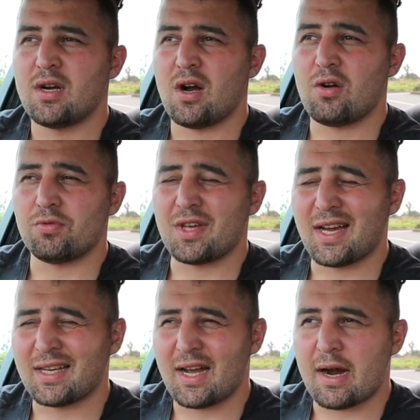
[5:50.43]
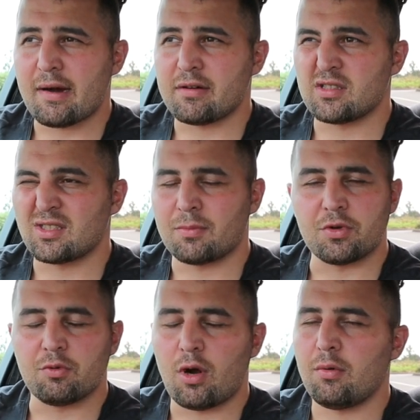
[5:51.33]
oh, that car is
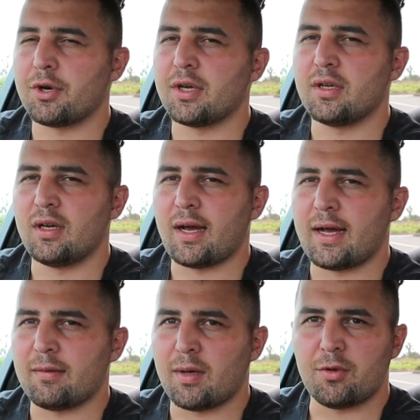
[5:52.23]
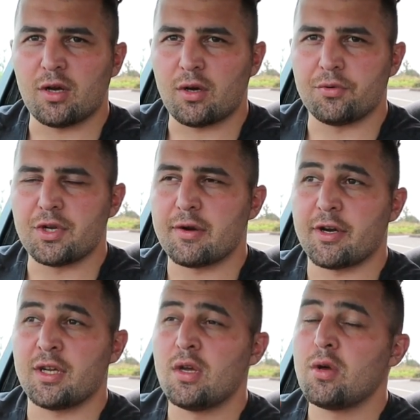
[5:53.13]
something wrong with it. I'm not going near it.